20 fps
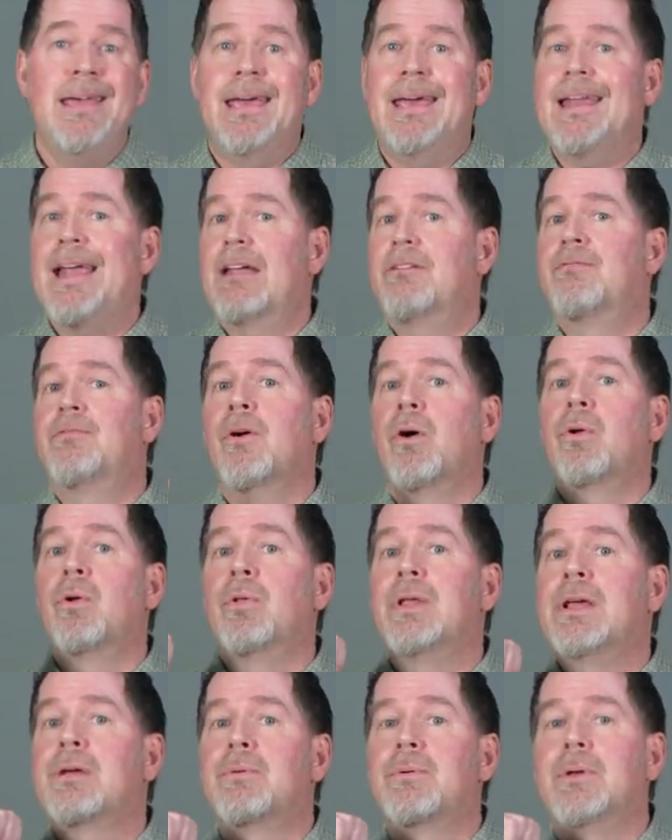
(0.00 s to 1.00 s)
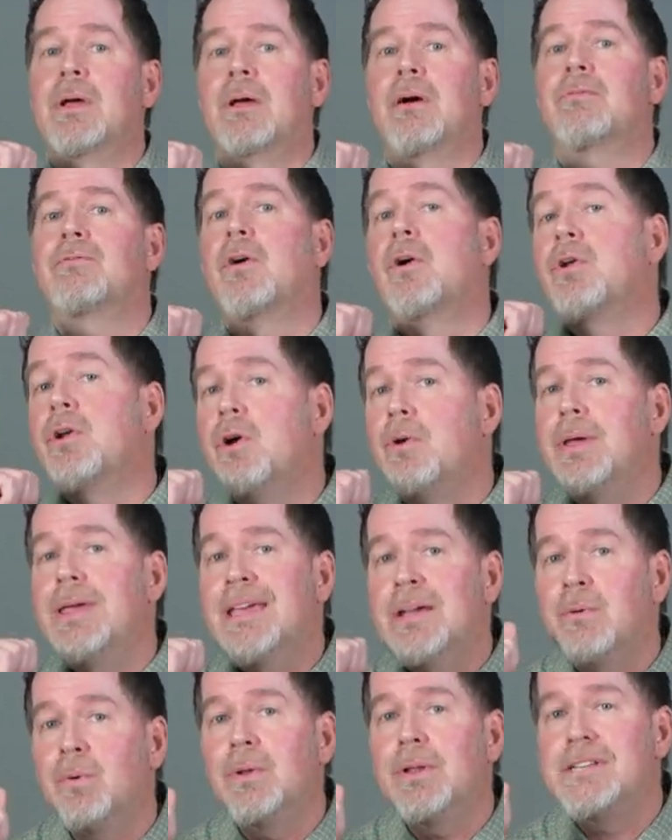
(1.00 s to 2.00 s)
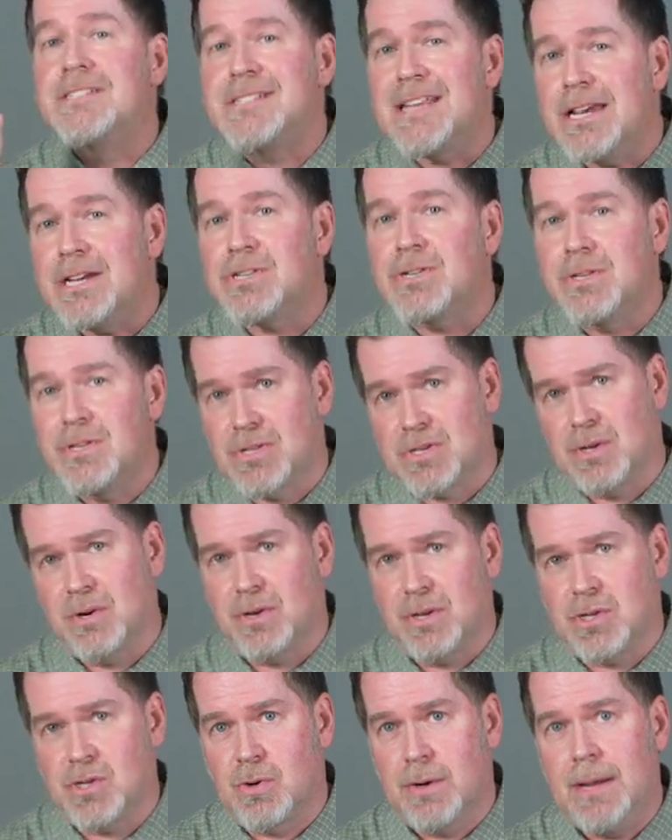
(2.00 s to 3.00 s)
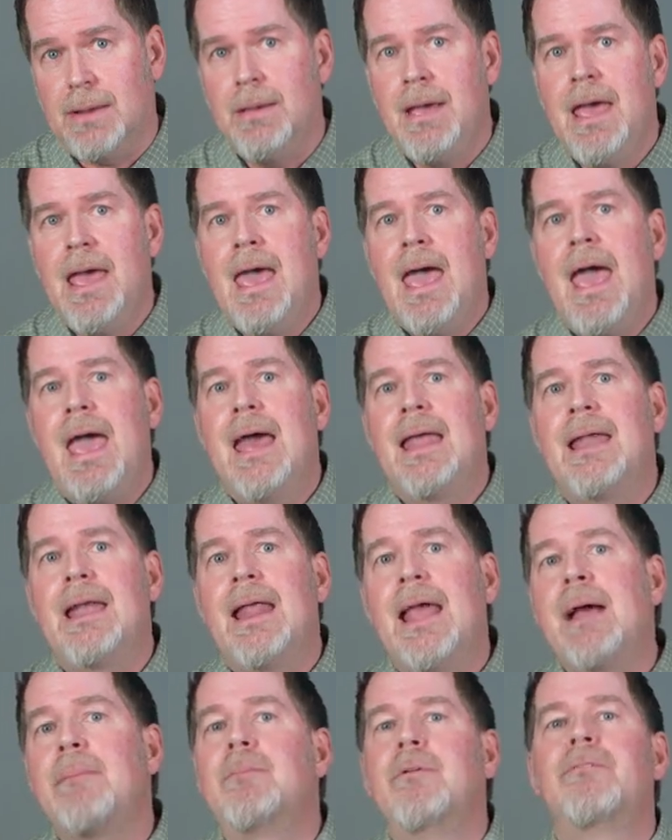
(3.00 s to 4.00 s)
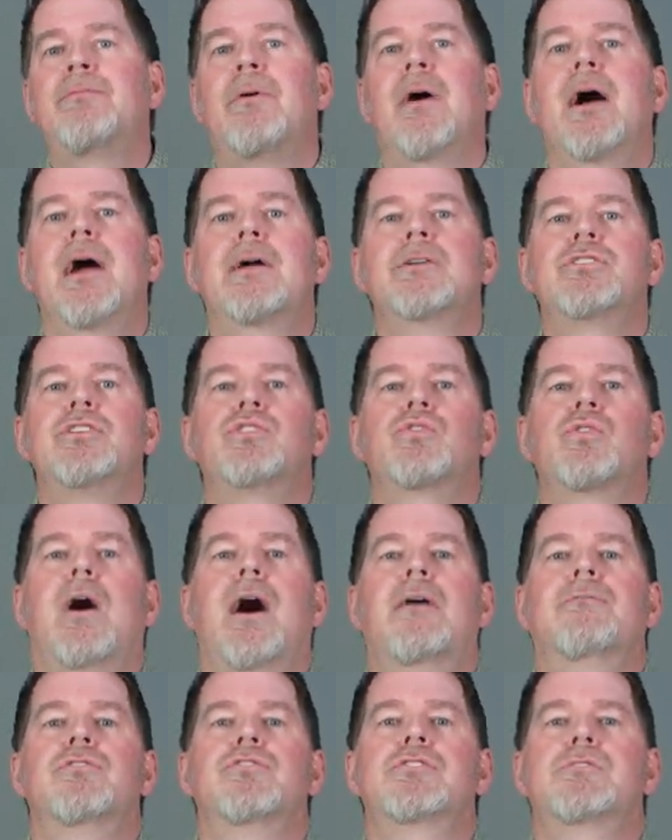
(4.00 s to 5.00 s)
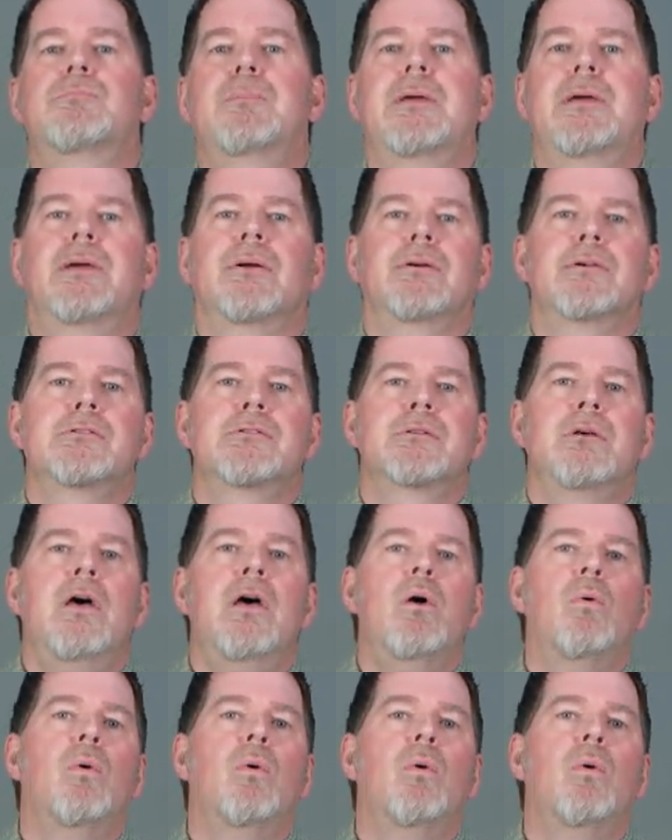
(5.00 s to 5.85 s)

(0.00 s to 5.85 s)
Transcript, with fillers: It had phono, equal, phono equalization circuitry and an amplifier to drive your speakers.